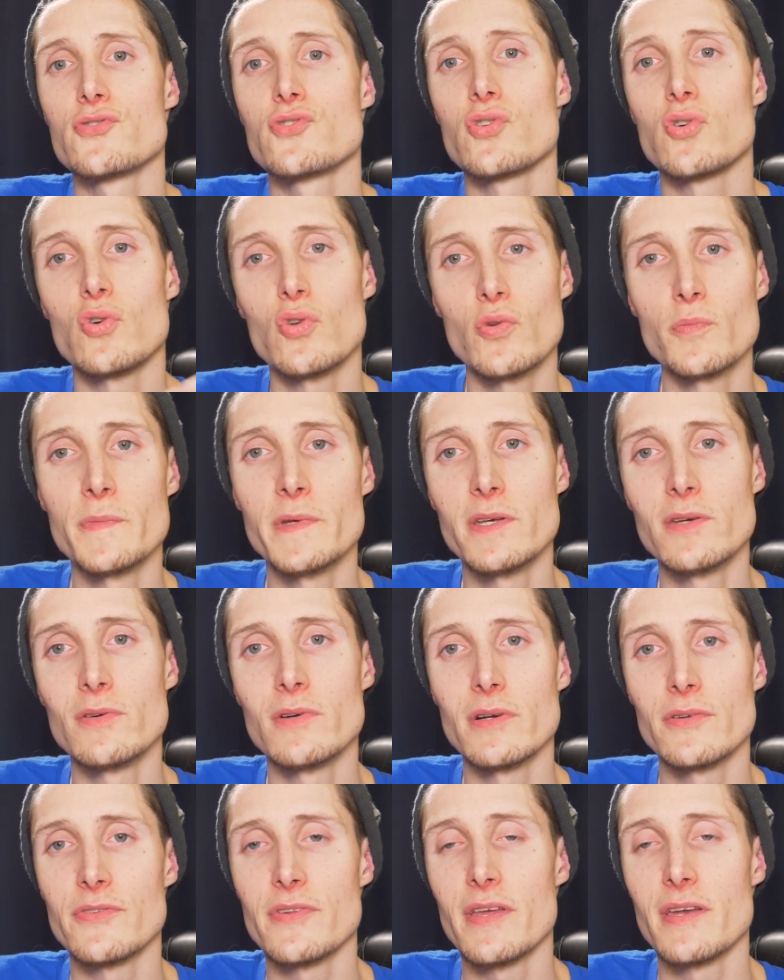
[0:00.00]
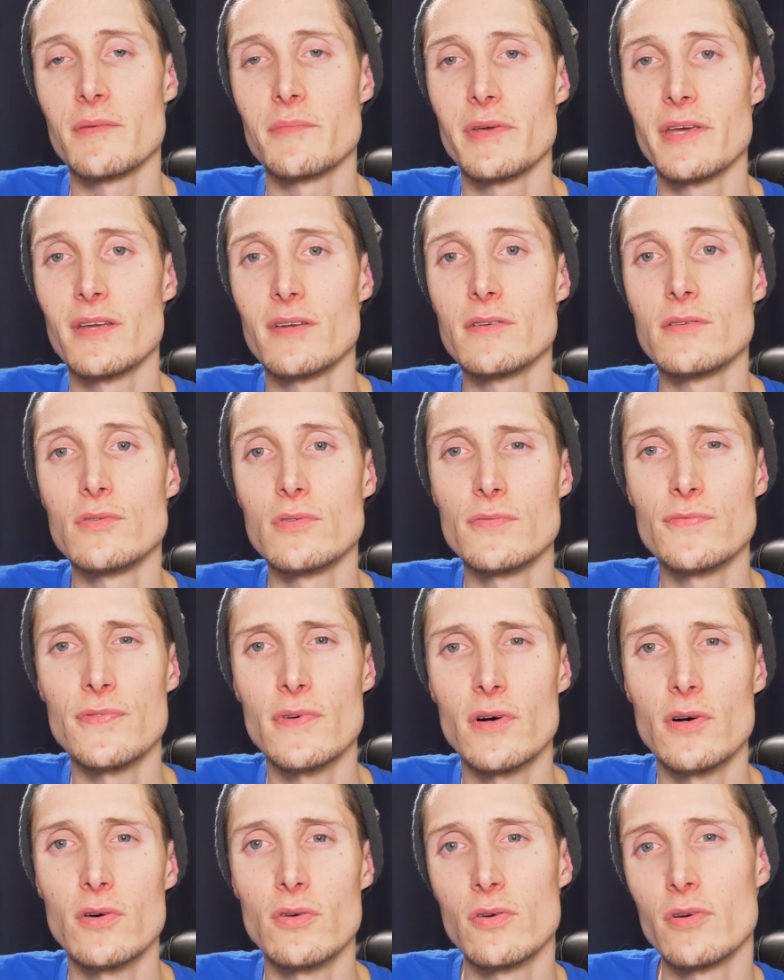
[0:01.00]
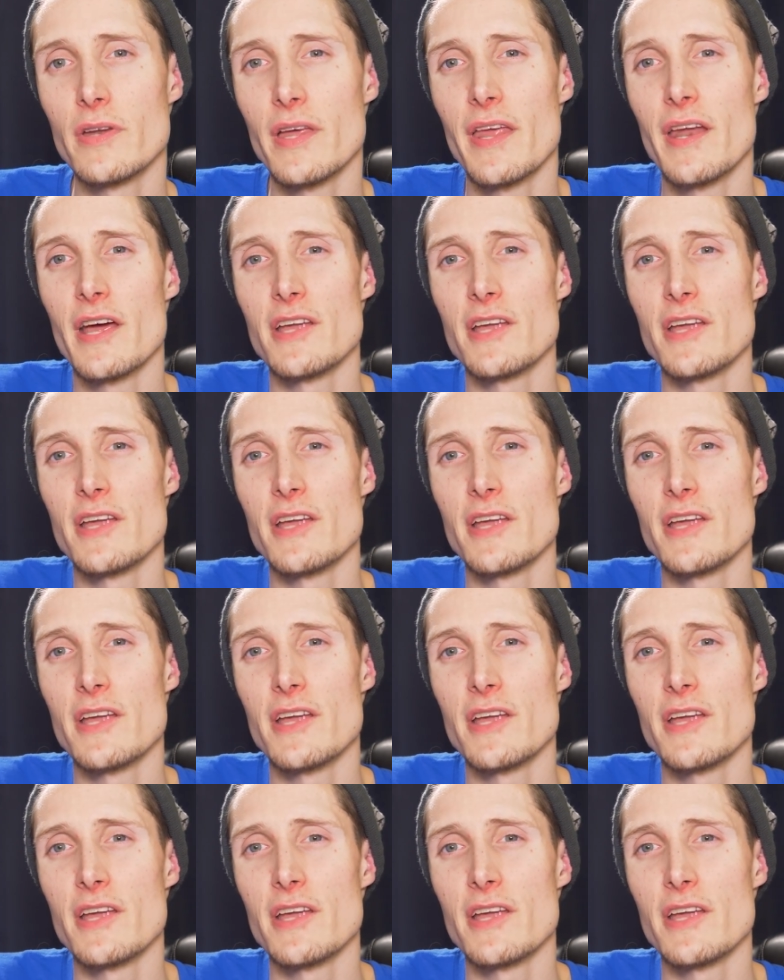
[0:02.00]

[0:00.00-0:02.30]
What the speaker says: told me you were sending me a new phone and